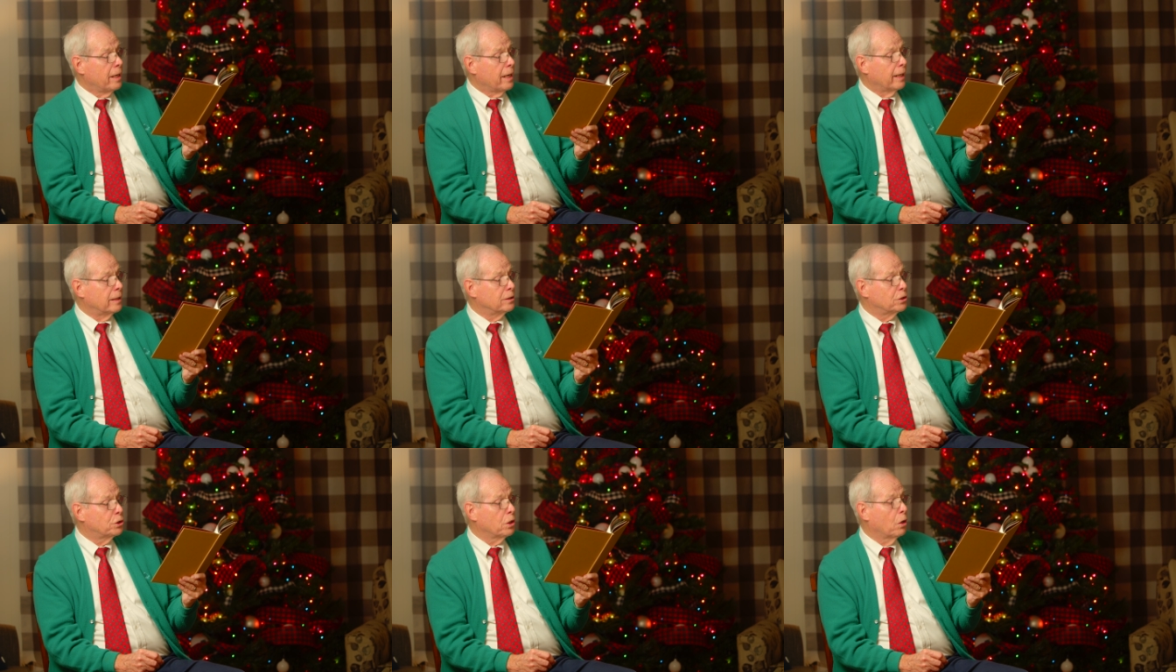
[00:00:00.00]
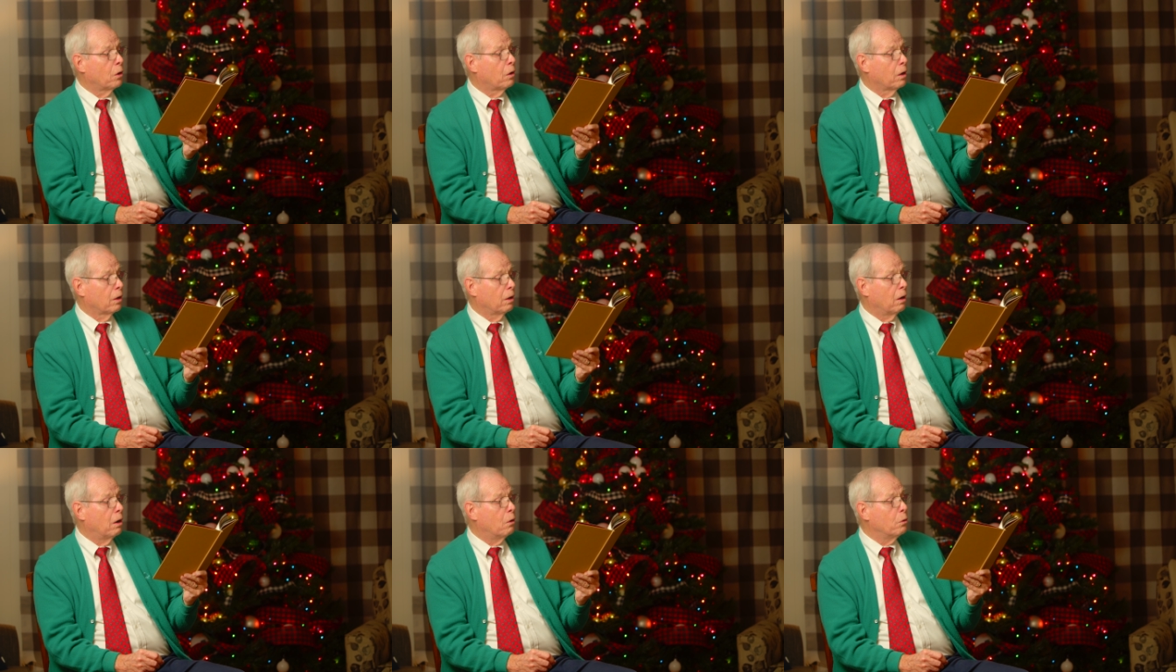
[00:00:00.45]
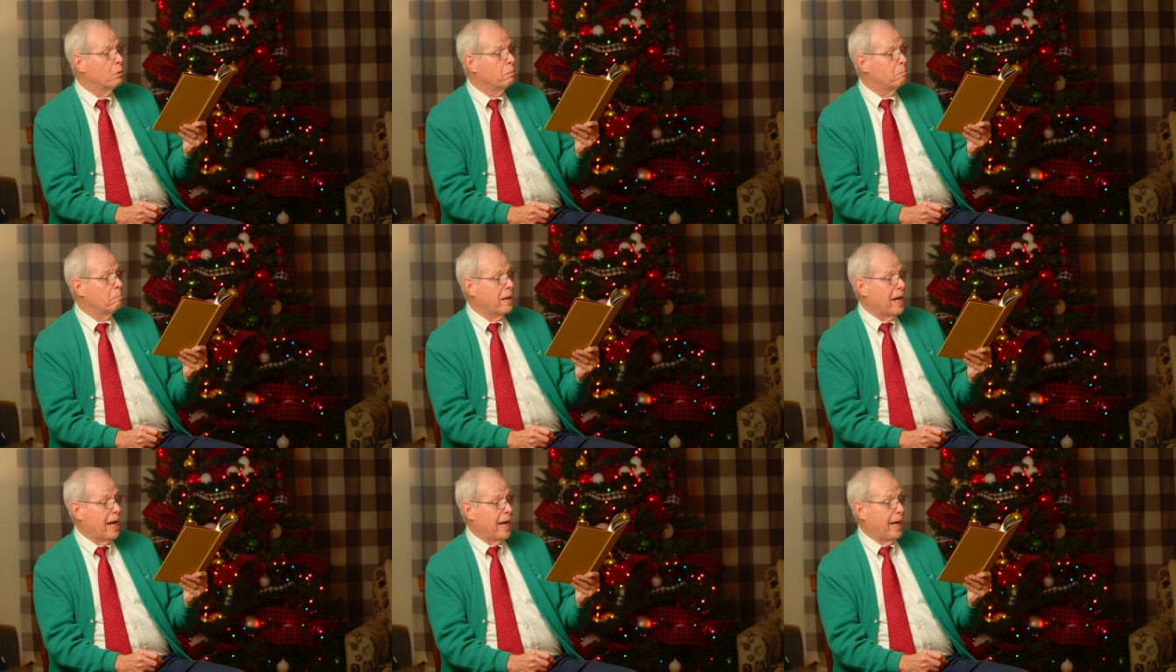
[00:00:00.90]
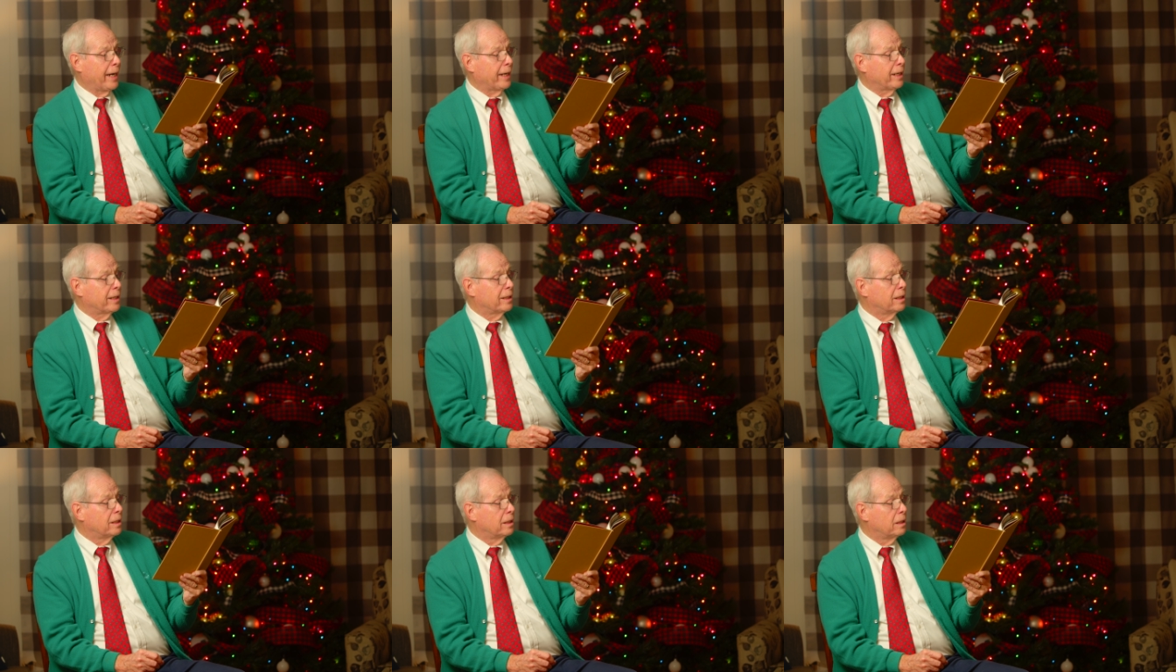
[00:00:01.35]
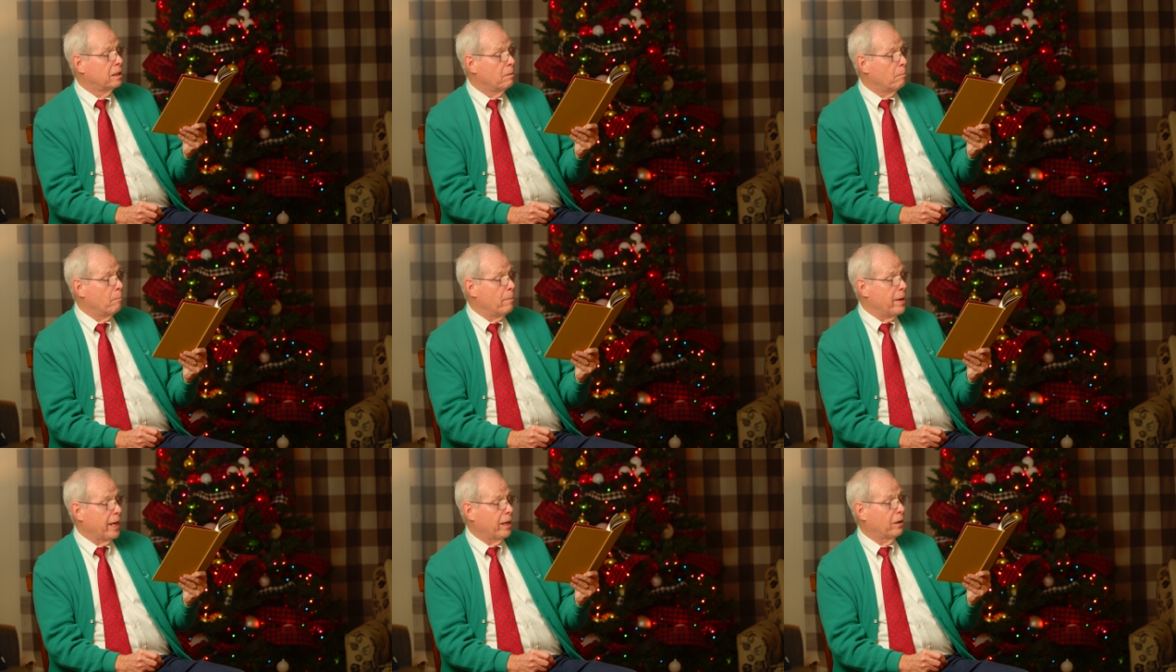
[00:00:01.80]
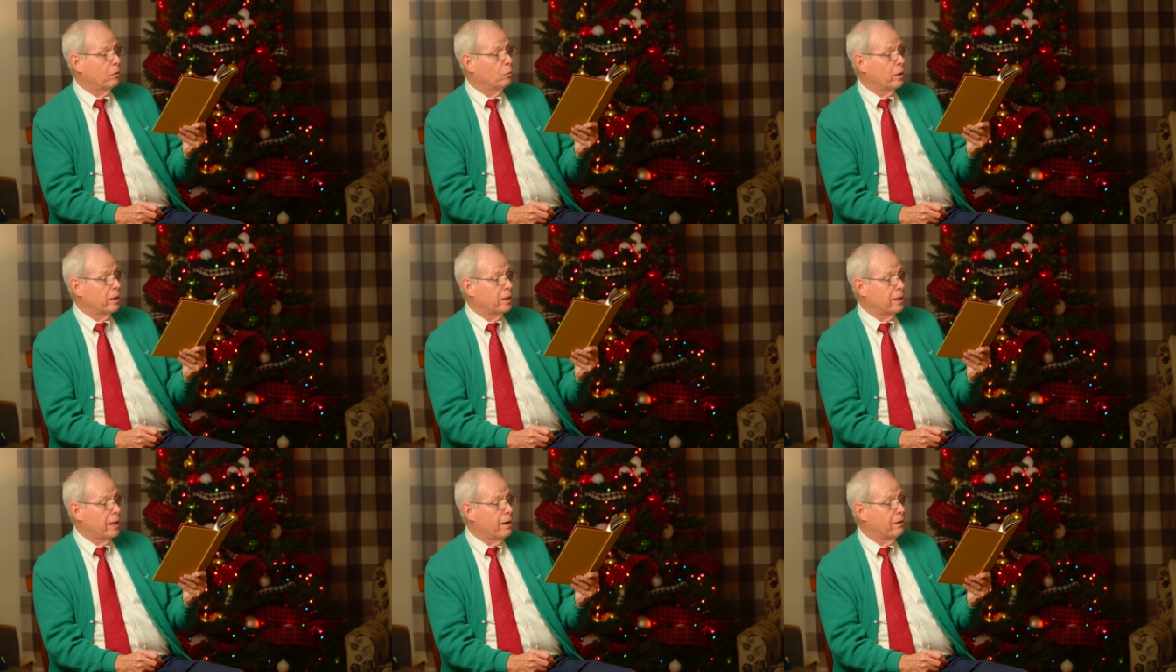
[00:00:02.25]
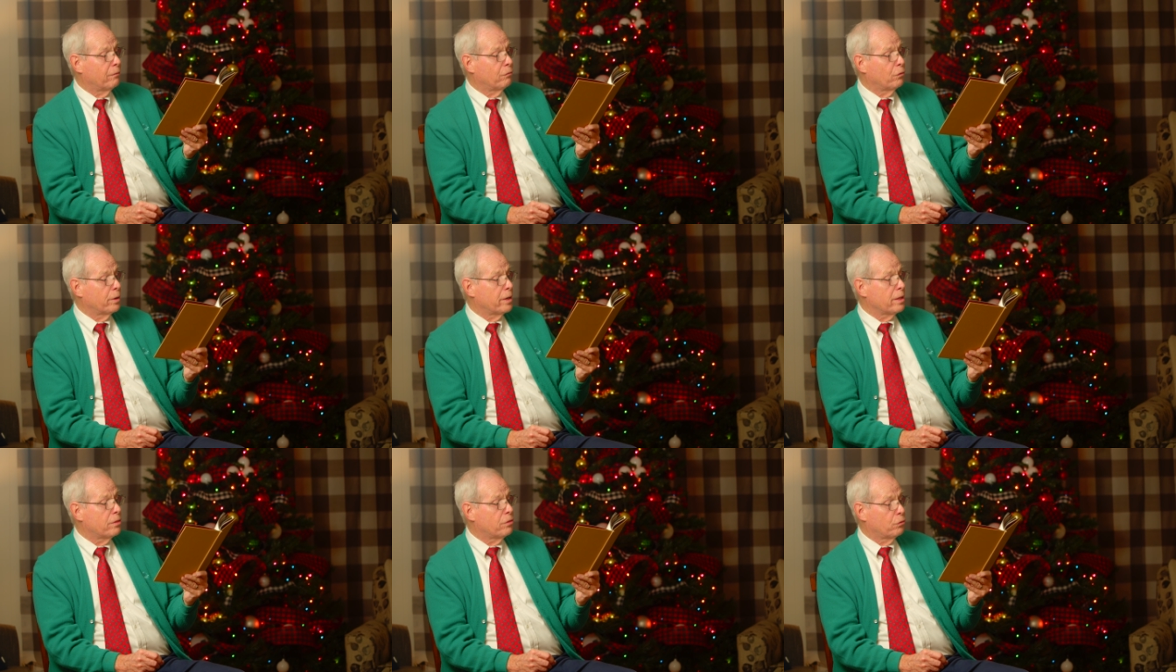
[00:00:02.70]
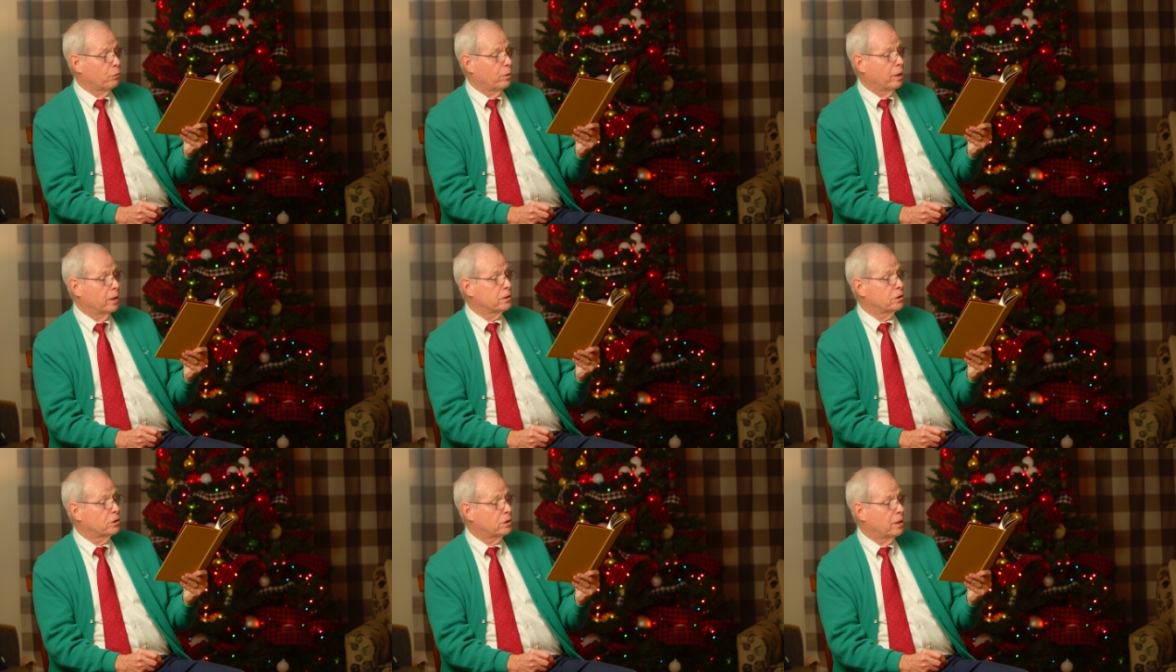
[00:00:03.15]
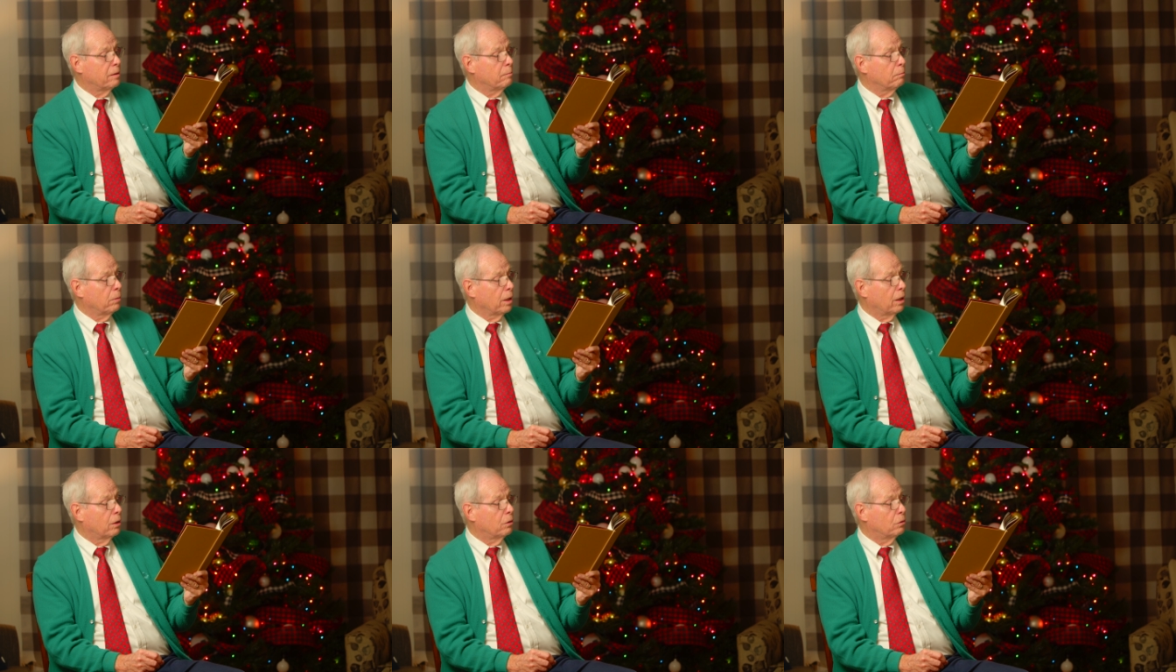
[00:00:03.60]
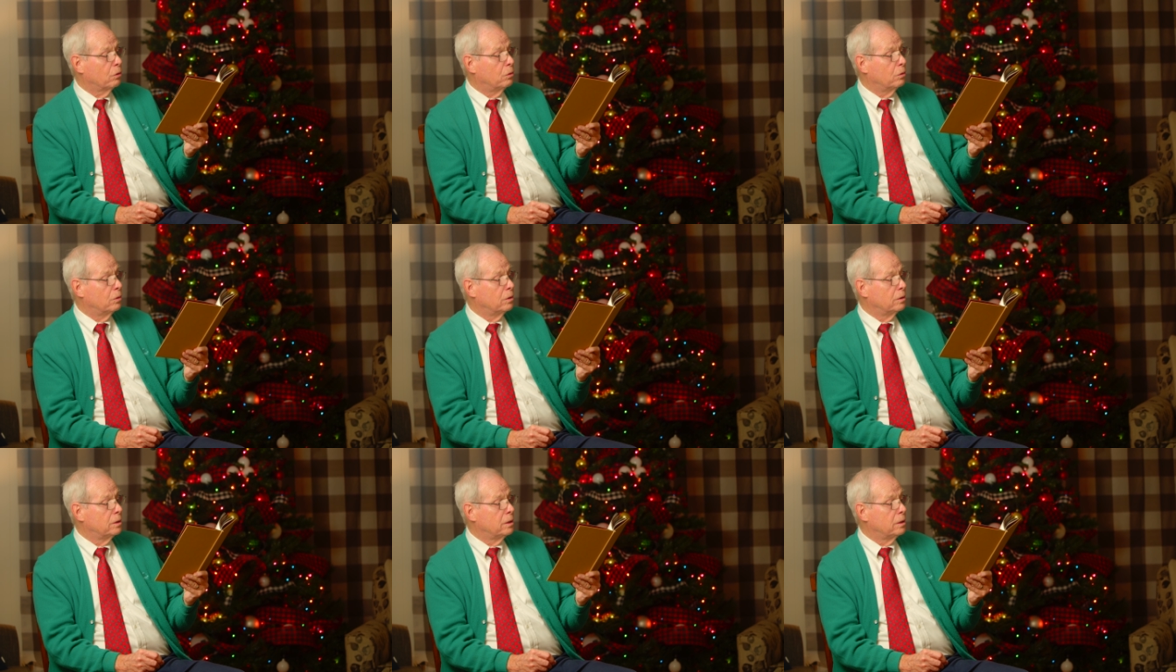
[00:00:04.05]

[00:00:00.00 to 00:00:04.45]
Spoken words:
And so her own back met with every thrust and blow.